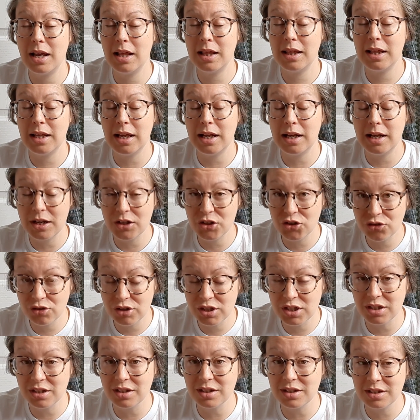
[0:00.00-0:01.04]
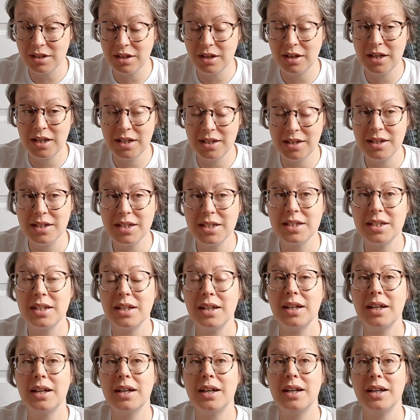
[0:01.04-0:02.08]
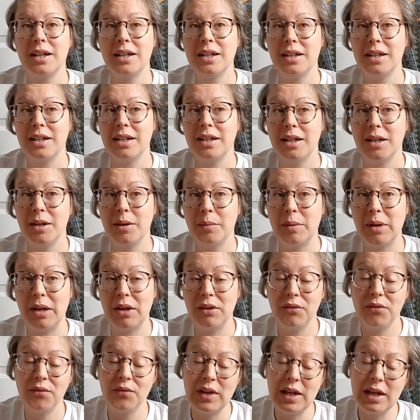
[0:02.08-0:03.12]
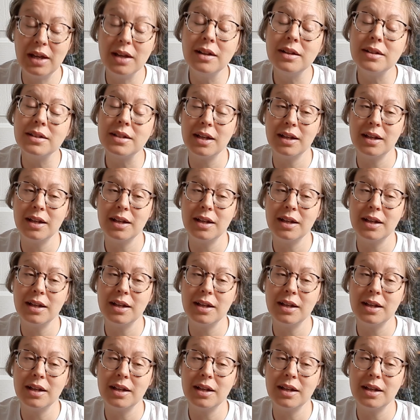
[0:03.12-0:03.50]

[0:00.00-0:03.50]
the electricians are in it. It failed